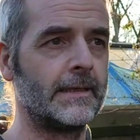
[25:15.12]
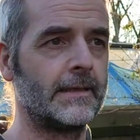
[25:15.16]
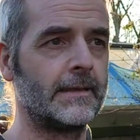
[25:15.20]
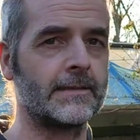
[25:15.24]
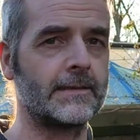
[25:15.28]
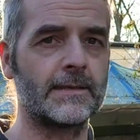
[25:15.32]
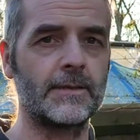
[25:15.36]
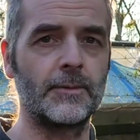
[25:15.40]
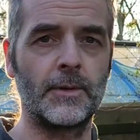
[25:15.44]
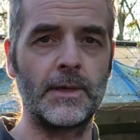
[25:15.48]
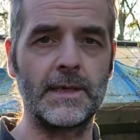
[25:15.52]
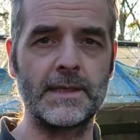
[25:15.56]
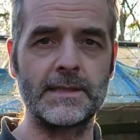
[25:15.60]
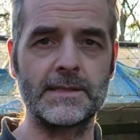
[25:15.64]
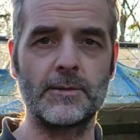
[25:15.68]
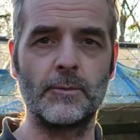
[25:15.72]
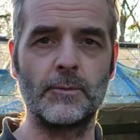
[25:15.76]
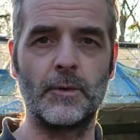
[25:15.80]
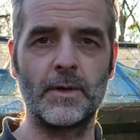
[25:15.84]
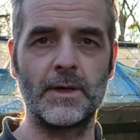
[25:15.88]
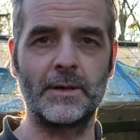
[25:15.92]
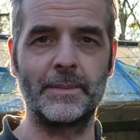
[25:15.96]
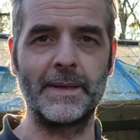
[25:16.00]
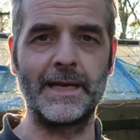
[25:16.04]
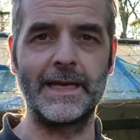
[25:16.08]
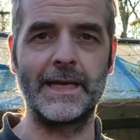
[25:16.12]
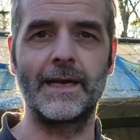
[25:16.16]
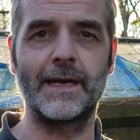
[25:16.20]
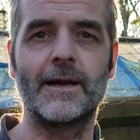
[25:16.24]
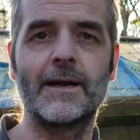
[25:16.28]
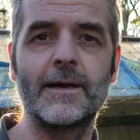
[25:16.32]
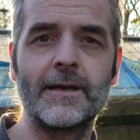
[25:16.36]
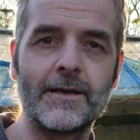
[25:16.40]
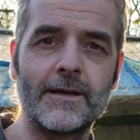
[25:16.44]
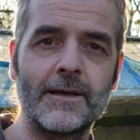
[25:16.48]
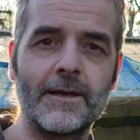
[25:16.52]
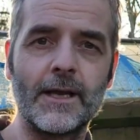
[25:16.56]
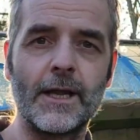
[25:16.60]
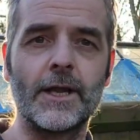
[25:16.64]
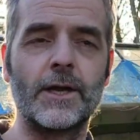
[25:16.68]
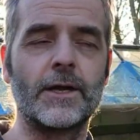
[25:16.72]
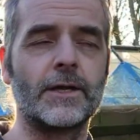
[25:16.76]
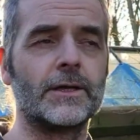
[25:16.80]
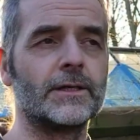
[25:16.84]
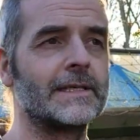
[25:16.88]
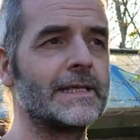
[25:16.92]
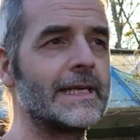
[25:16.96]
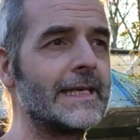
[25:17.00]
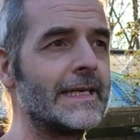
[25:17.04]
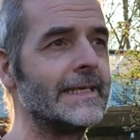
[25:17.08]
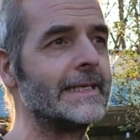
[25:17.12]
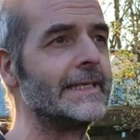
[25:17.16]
So what has the Wannabe Gardener learned?